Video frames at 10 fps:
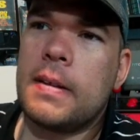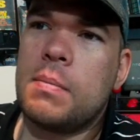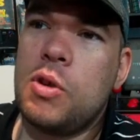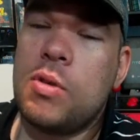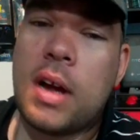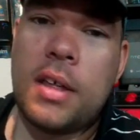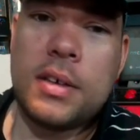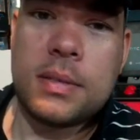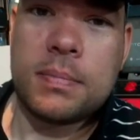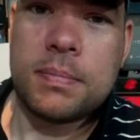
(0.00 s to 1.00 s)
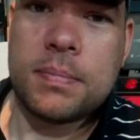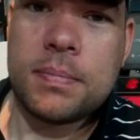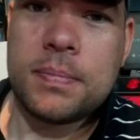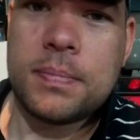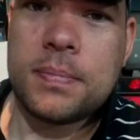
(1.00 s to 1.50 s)
new colors.
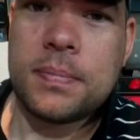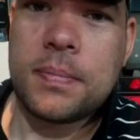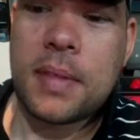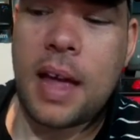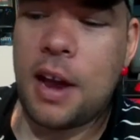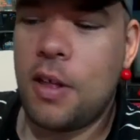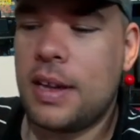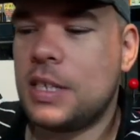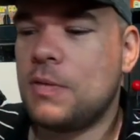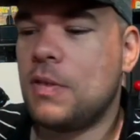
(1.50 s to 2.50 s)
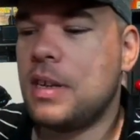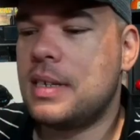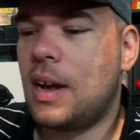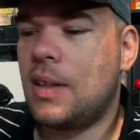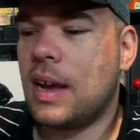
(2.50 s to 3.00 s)
I know that doesn't really
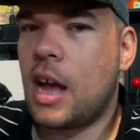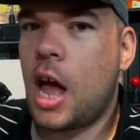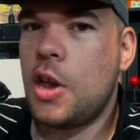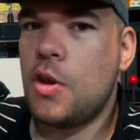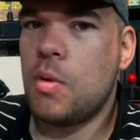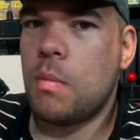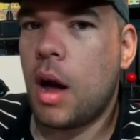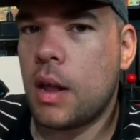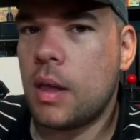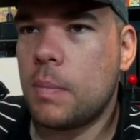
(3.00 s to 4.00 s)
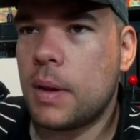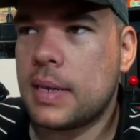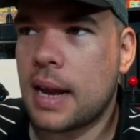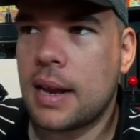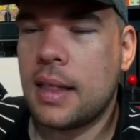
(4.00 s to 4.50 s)
sound like a new model, but
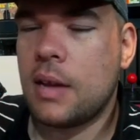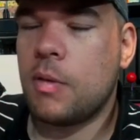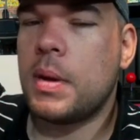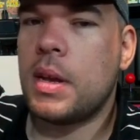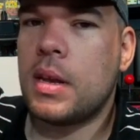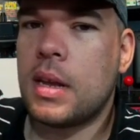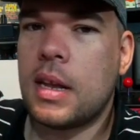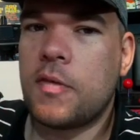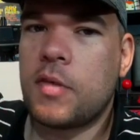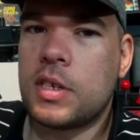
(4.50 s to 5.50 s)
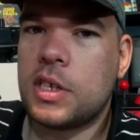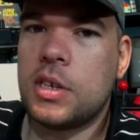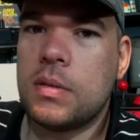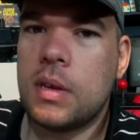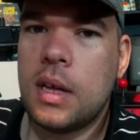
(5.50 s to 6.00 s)
technically it would be a, a different
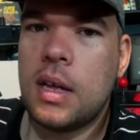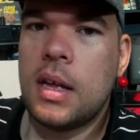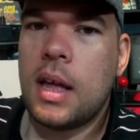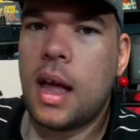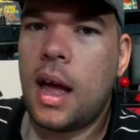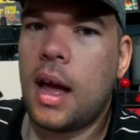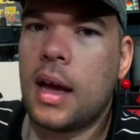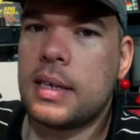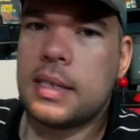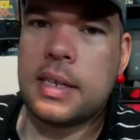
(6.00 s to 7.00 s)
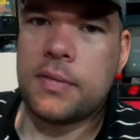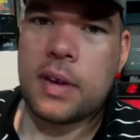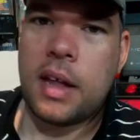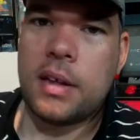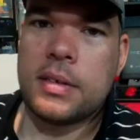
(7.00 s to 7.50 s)
SKU because uh, of different
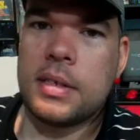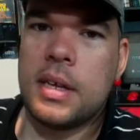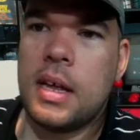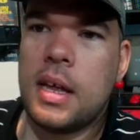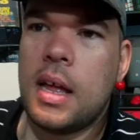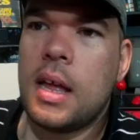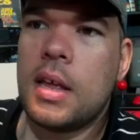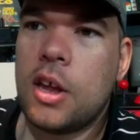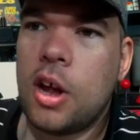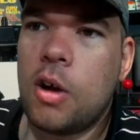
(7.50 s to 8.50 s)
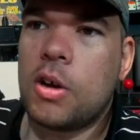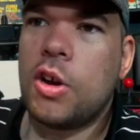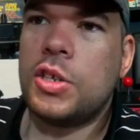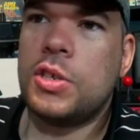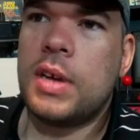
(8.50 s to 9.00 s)
colors. You know,
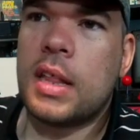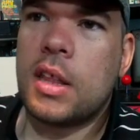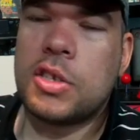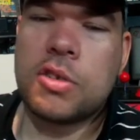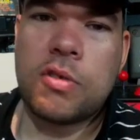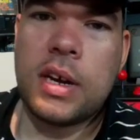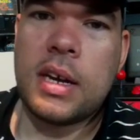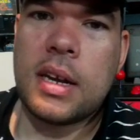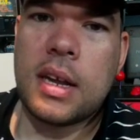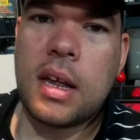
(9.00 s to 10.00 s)
could you get the screen